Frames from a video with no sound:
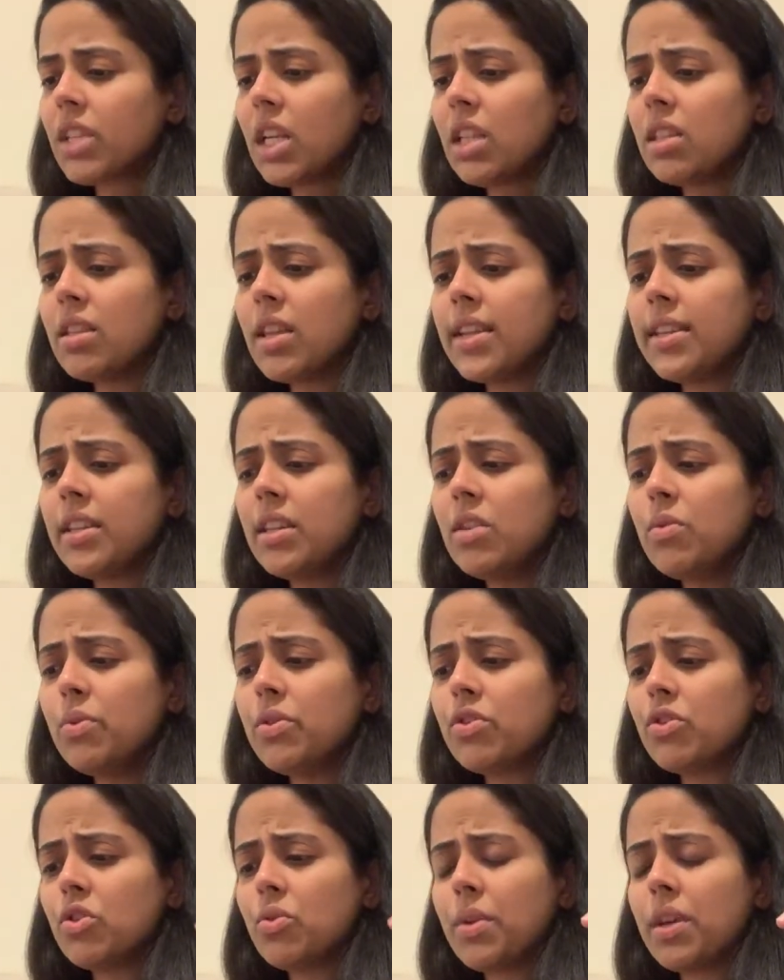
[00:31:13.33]
that he
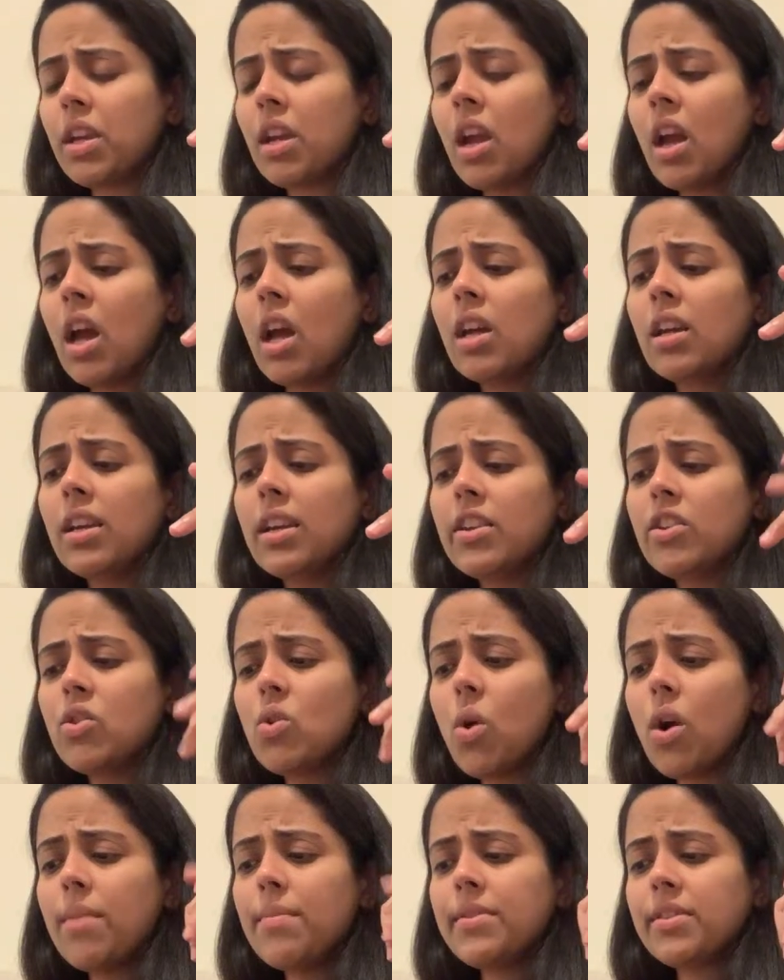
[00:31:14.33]
was doing
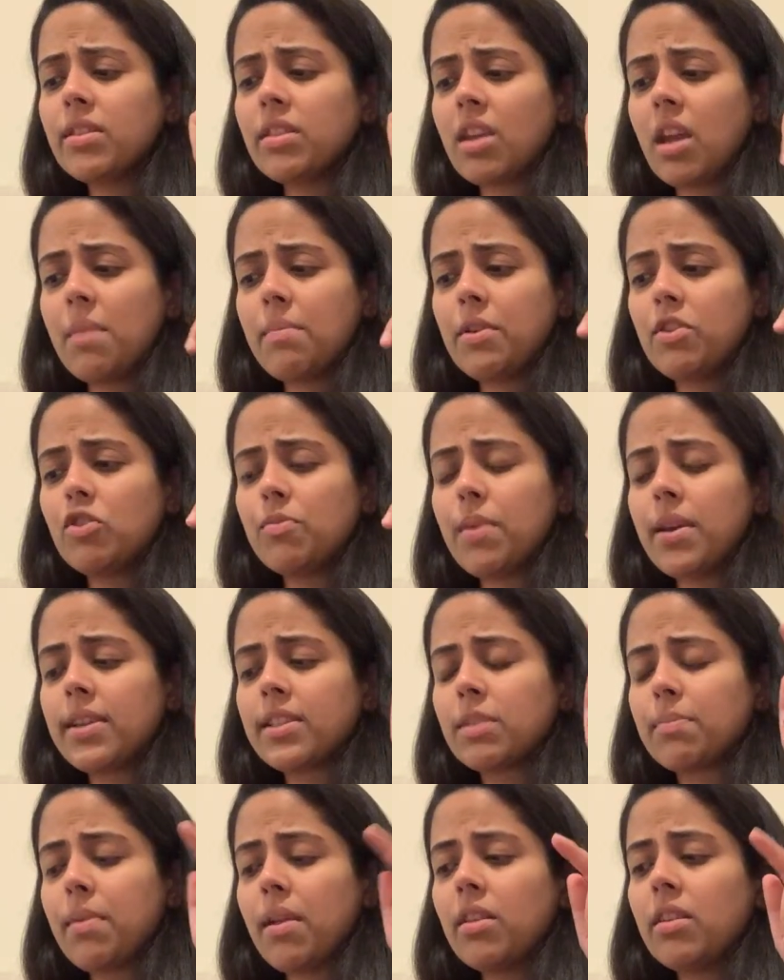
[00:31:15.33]
enormous damage by
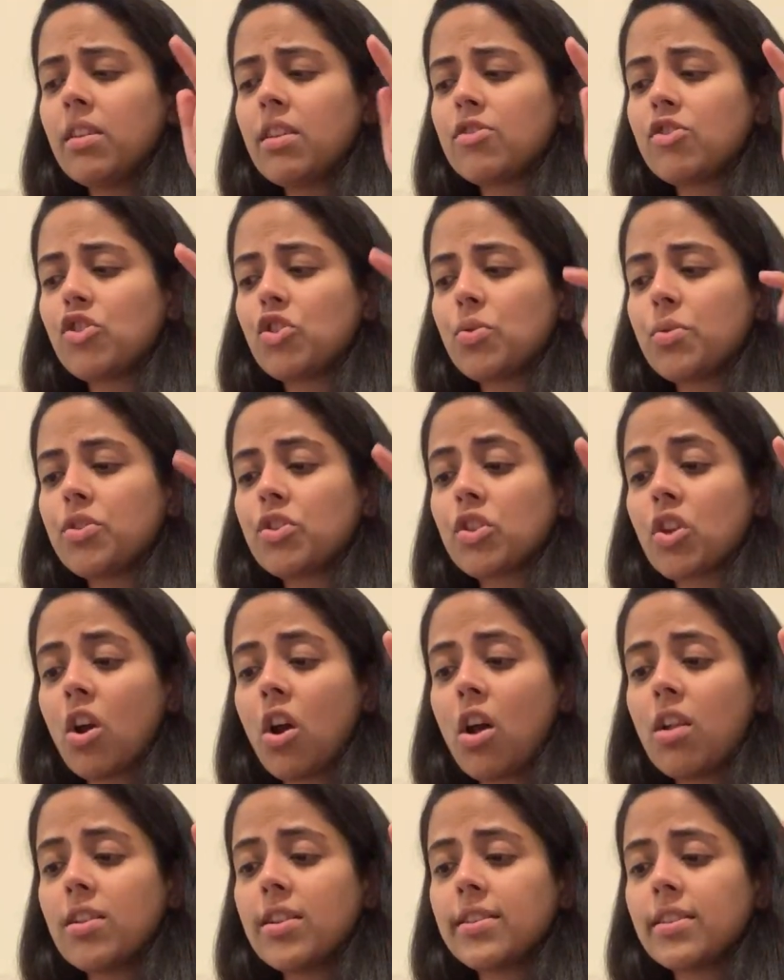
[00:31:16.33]
expelling our Jewish
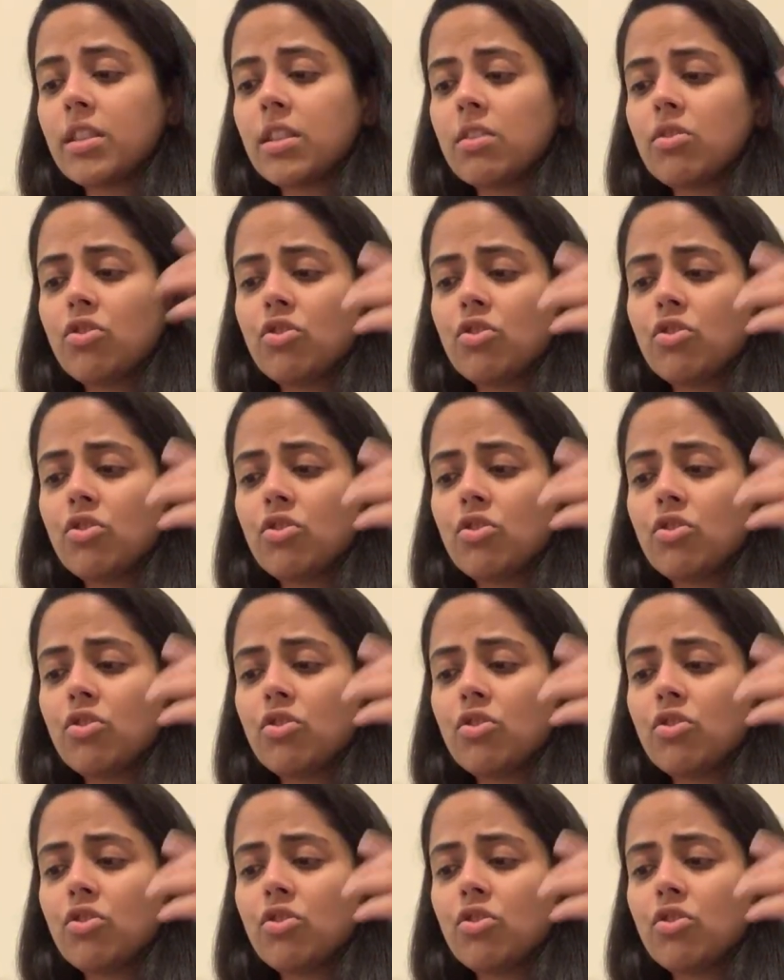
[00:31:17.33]
colleagues,